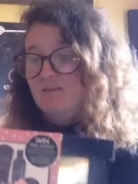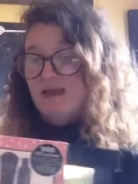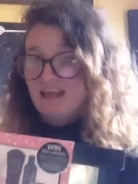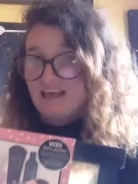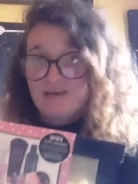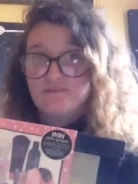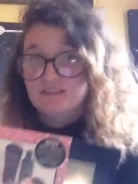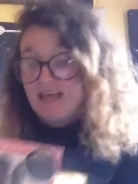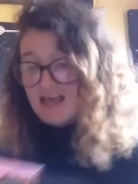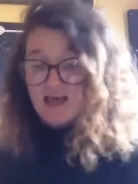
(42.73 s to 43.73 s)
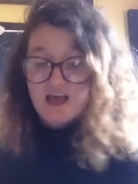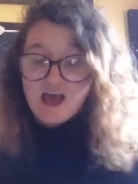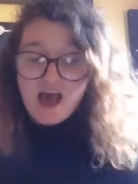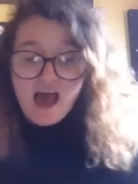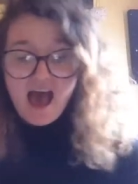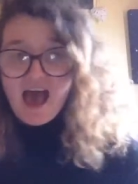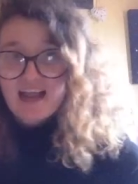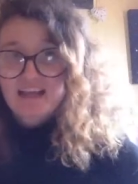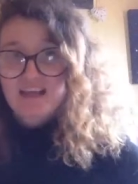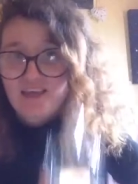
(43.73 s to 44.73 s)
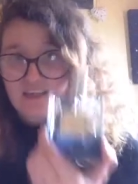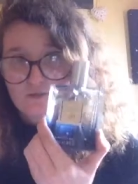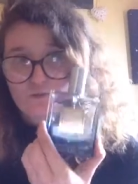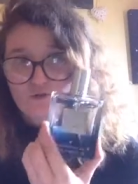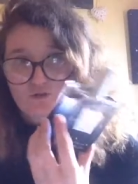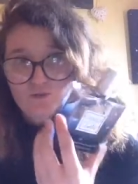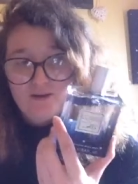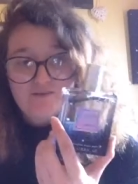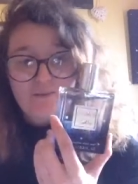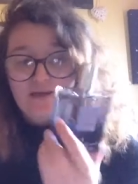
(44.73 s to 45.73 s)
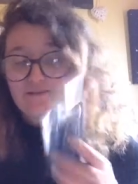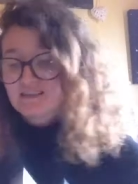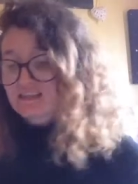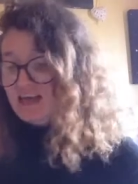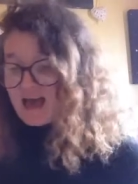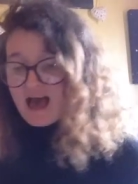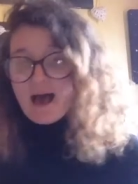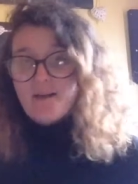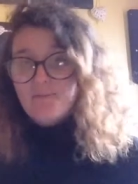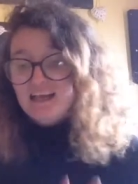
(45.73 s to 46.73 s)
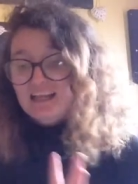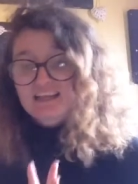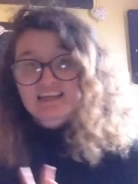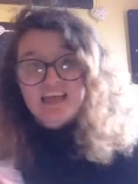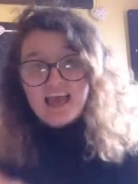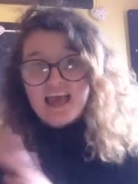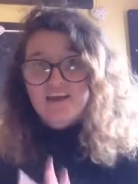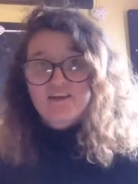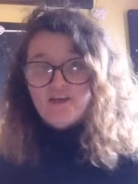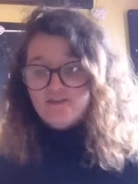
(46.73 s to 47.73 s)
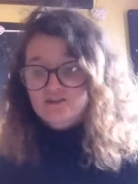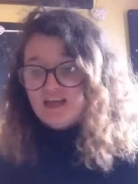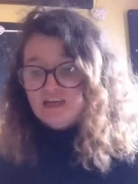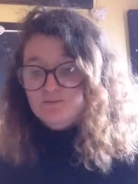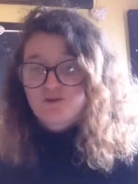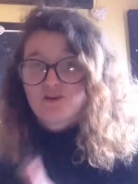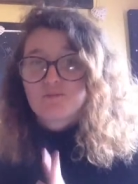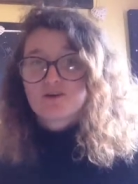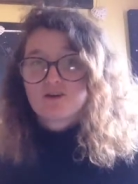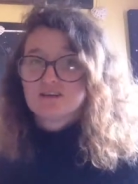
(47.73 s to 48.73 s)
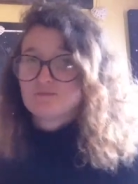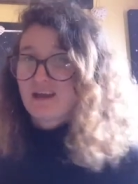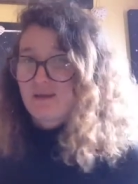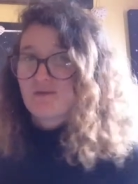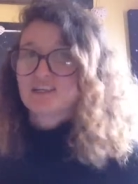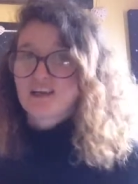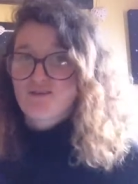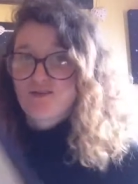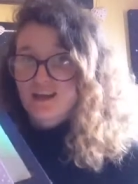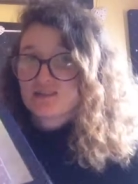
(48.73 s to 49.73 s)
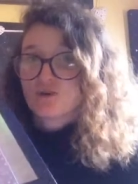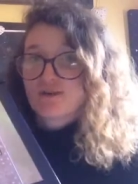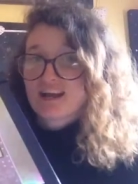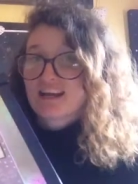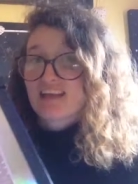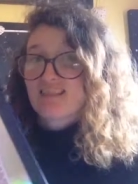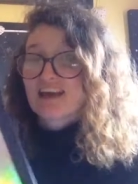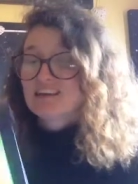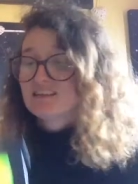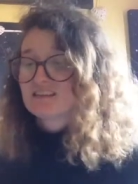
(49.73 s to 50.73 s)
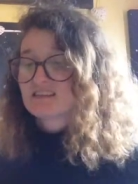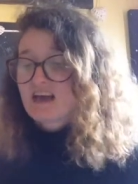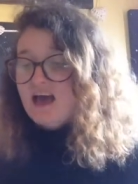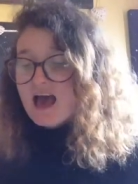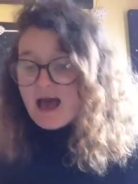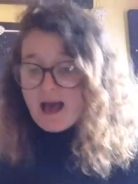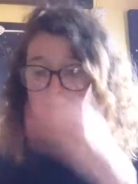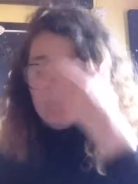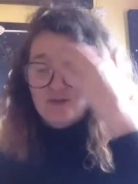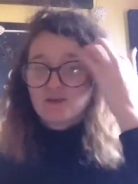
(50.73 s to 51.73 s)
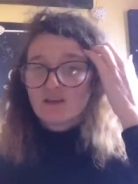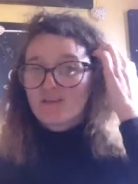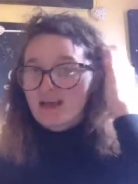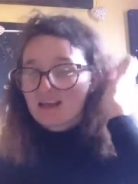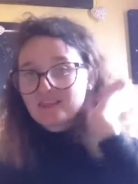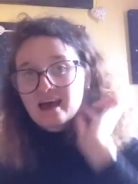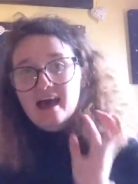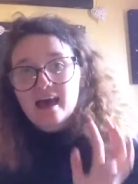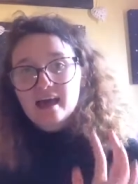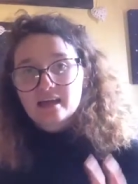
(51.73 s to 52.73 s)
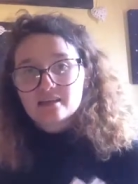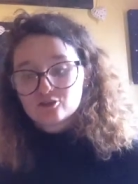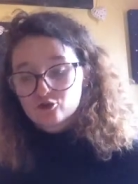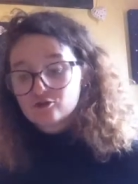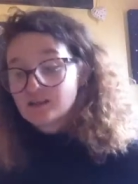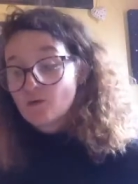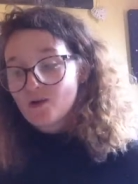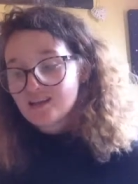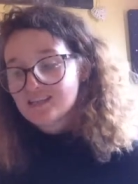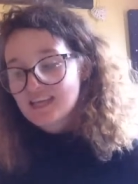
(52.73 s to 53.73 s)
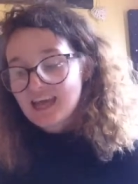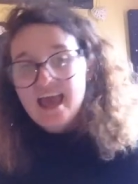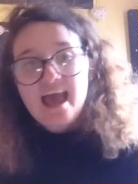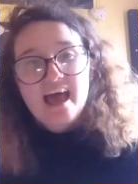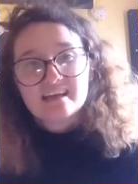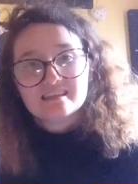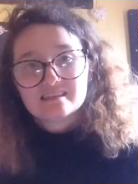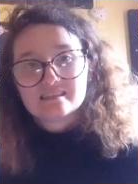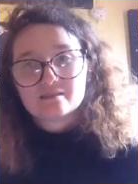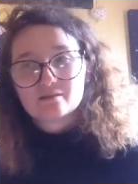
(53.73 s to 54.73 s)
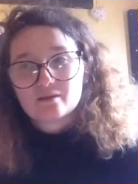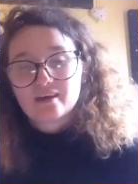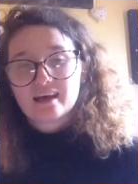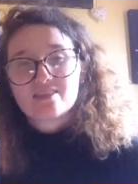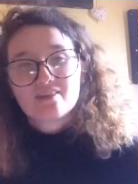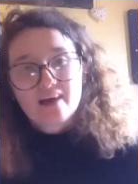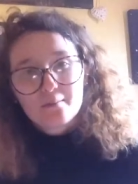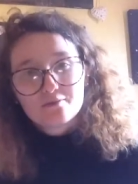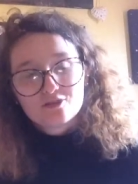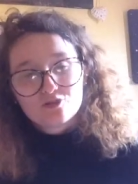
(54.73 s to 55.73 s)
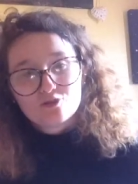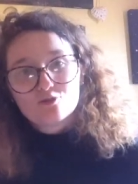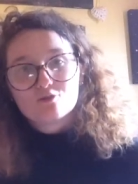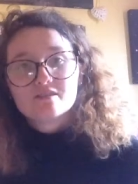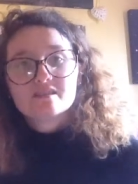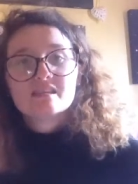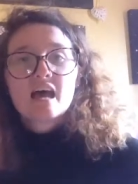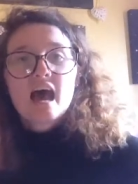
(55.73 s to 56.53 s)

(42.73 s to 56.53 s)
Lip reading: big gift set and this was £12. I didn't get any of the other sets purely because pretty much everything is already in this. The only thing that I do still want to get is like the lip duos